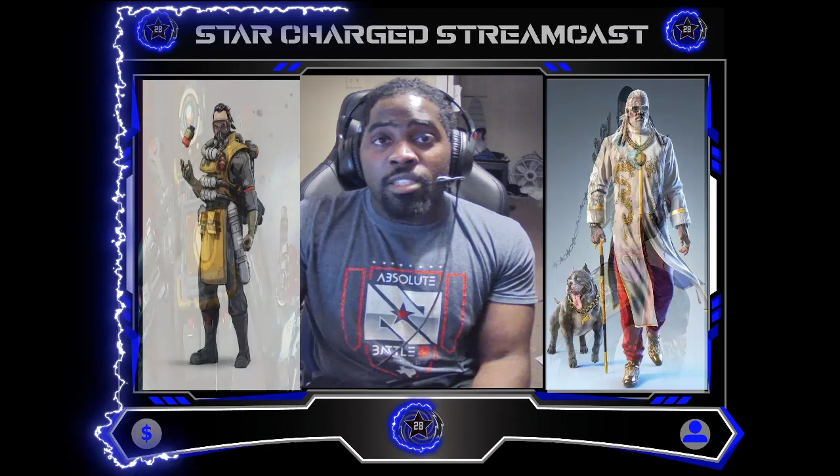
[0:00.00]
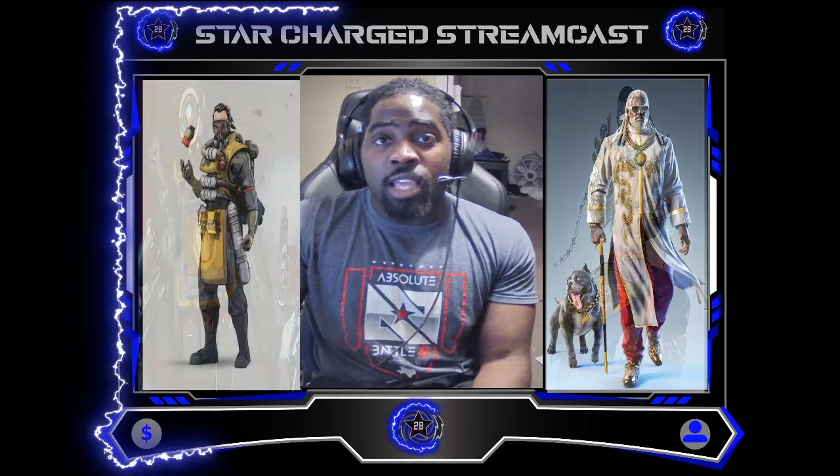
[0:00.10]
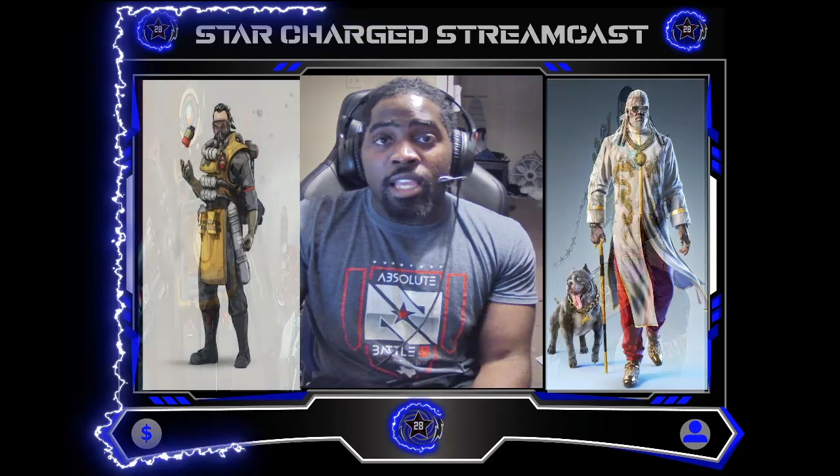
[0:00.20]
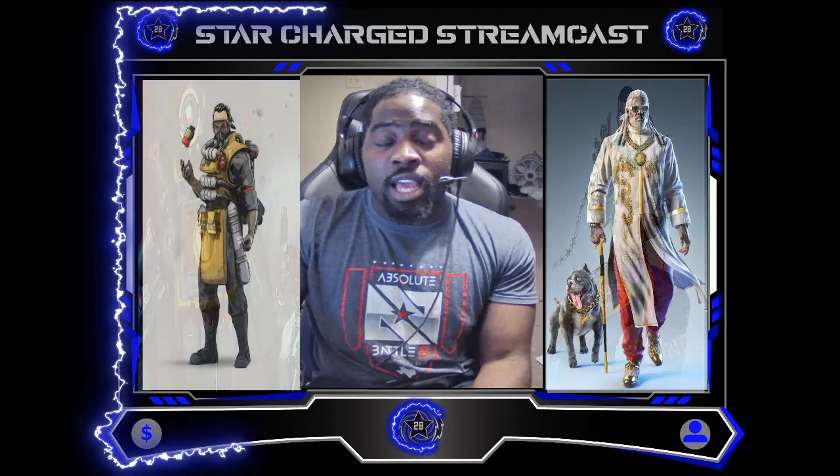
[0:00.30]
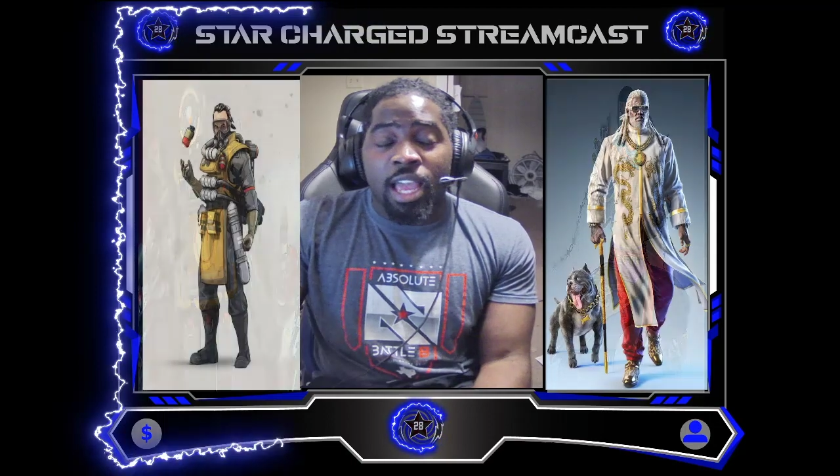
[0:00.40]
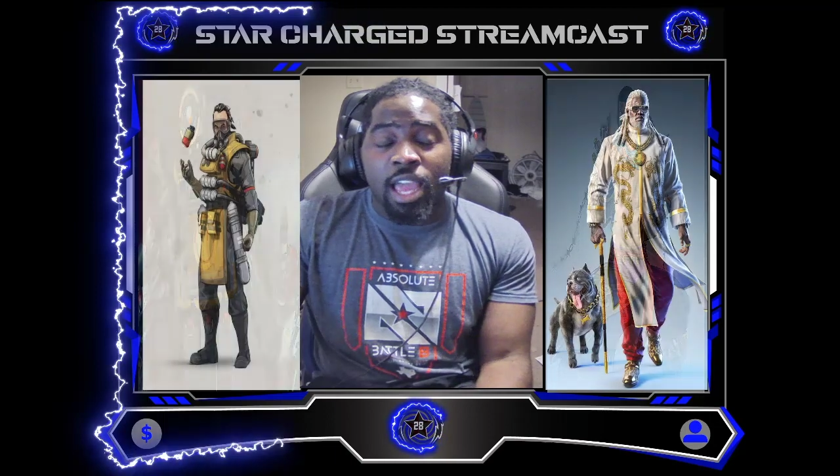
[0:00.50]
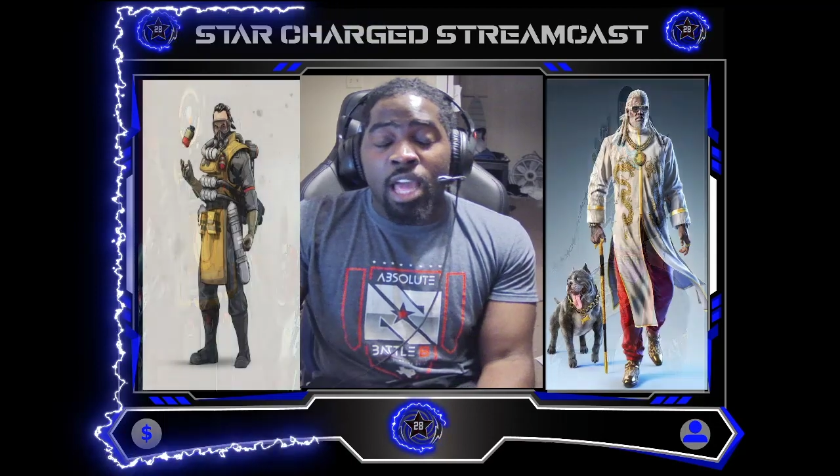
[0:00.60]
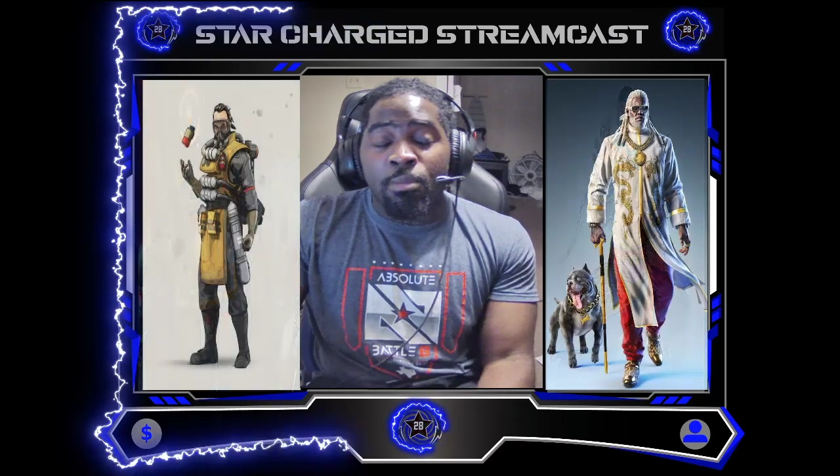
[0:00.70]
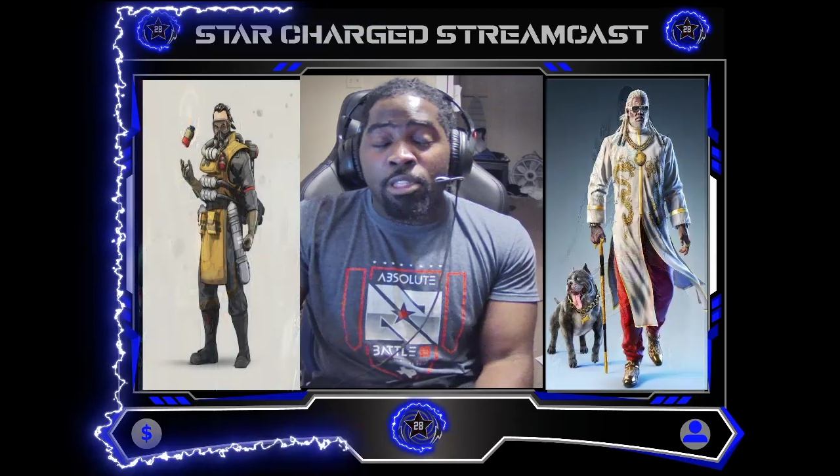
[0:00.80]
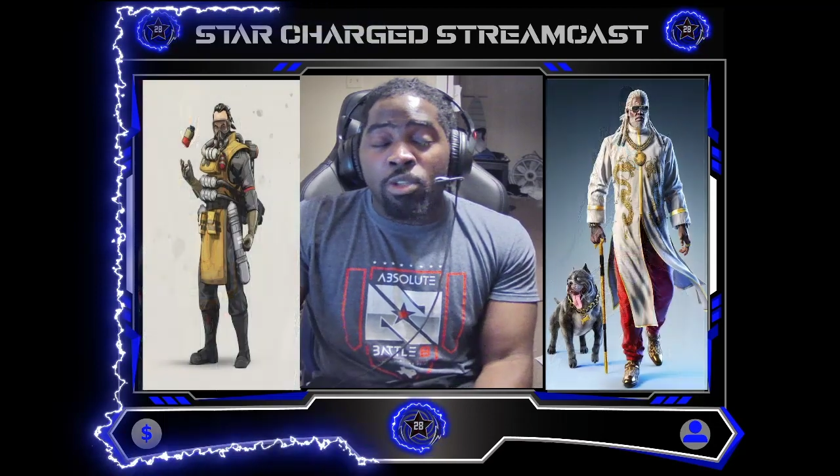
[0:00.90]
like
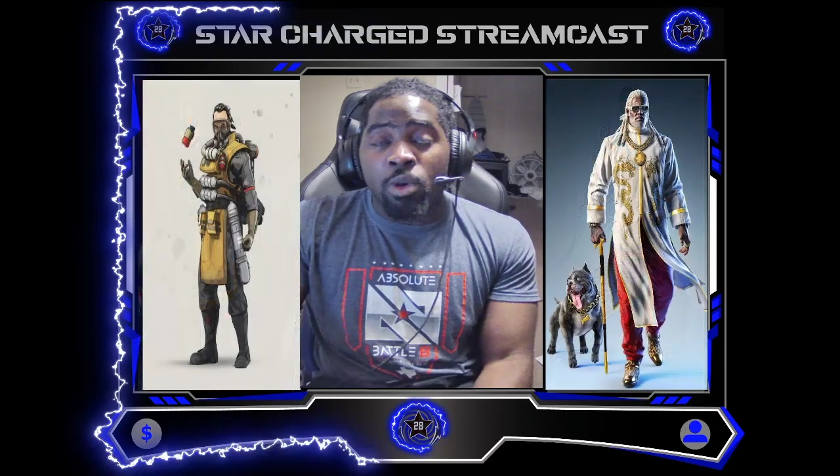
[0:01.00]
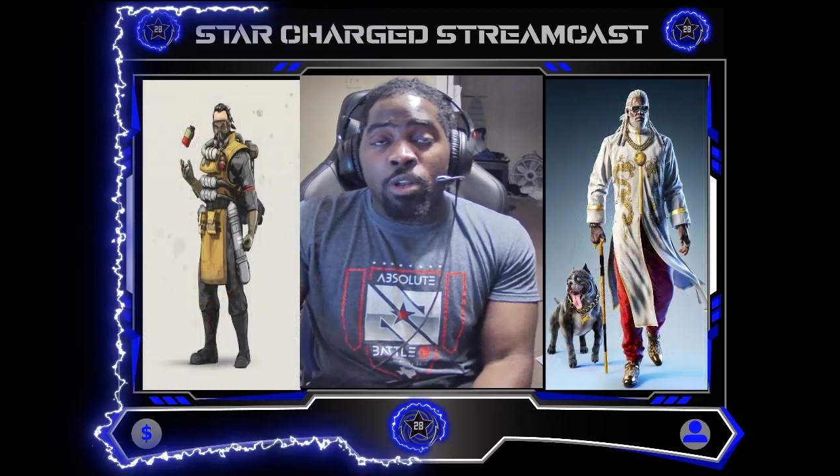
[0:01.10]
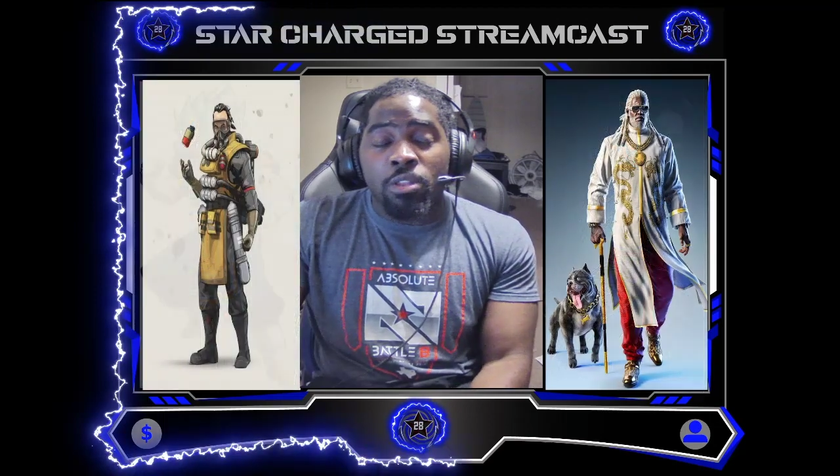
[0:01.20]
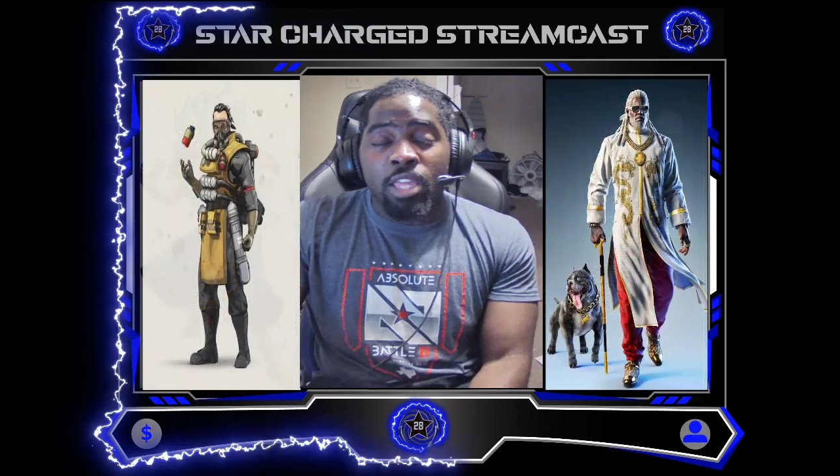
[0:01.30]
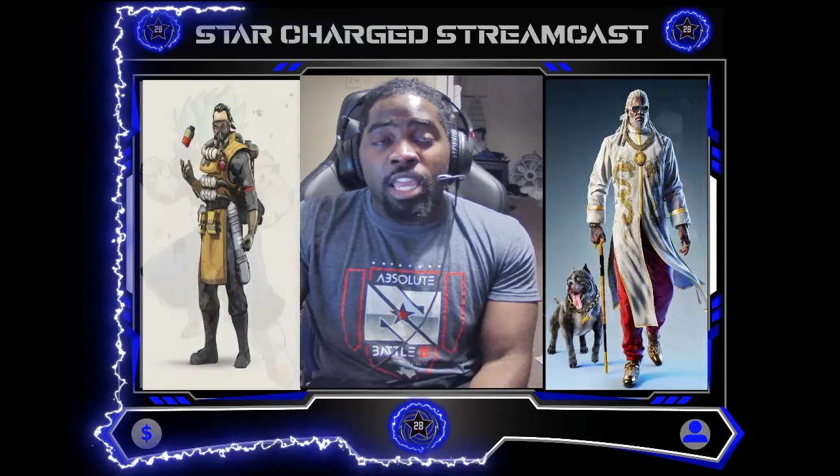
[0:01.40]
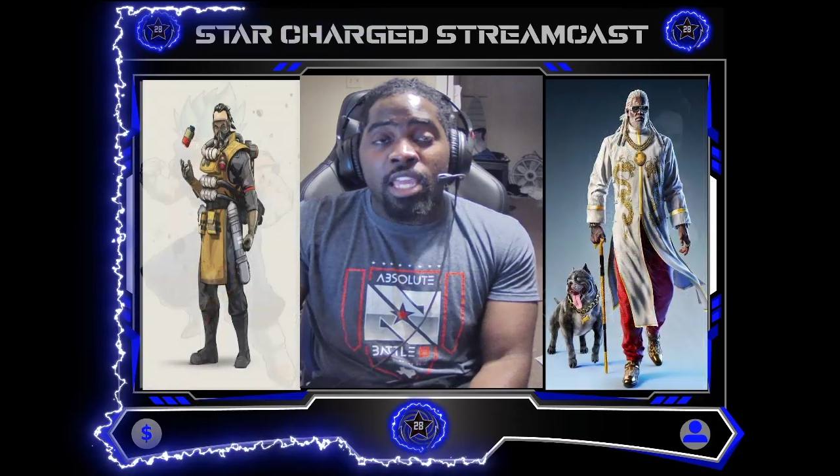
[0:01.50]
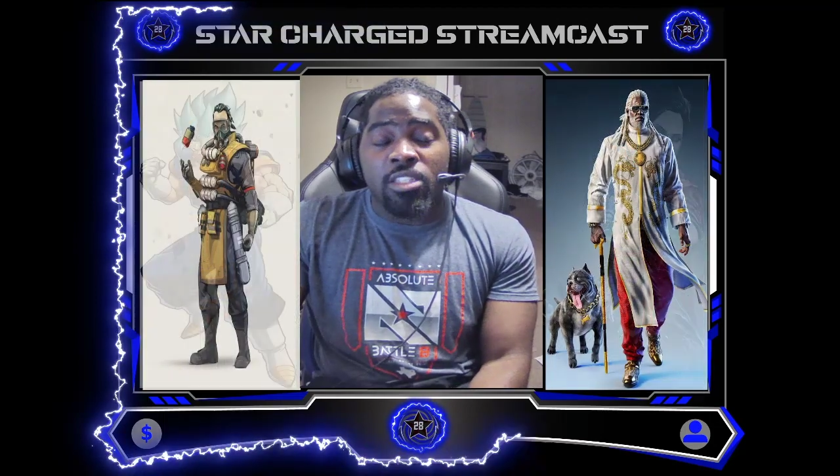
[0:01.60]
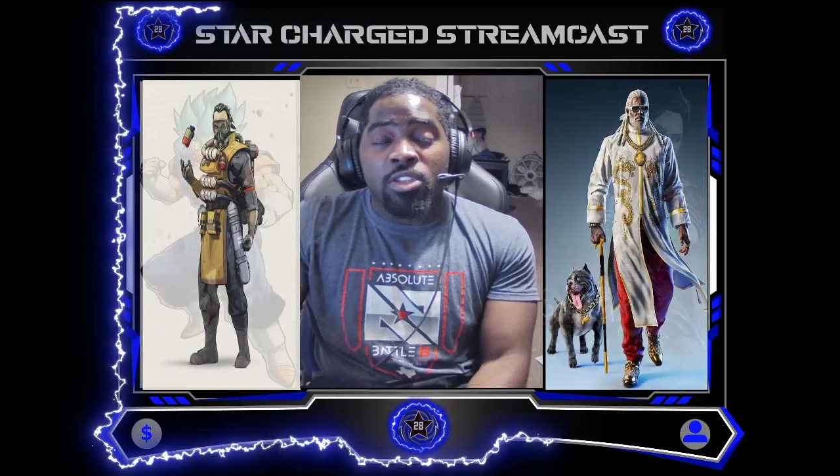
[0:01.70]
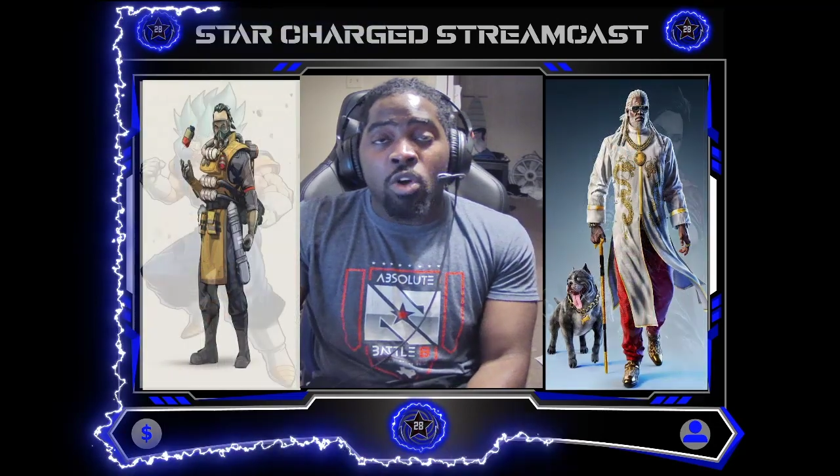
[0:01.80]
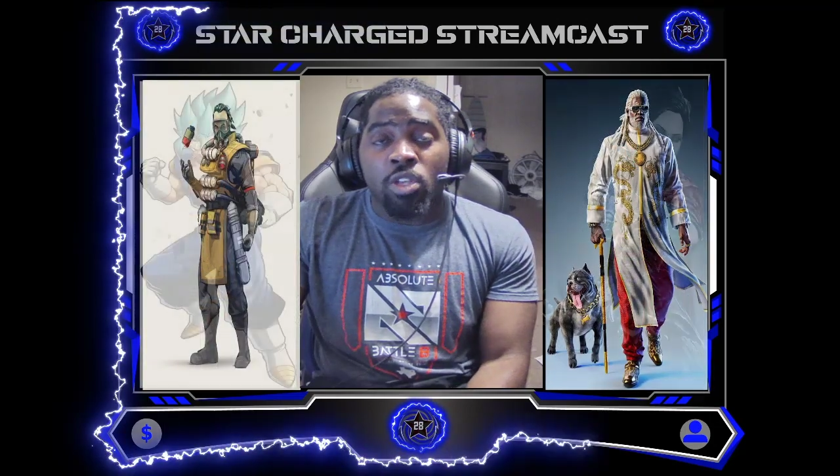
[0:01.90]
Kyan, been doing her thing in
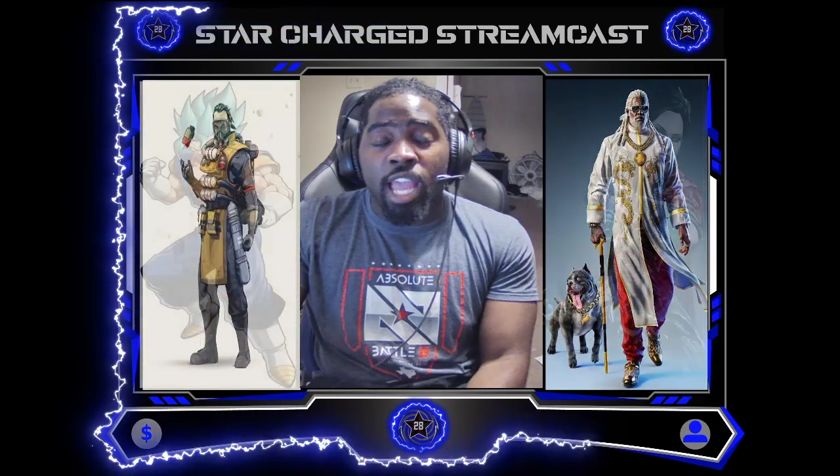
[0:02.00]
Soul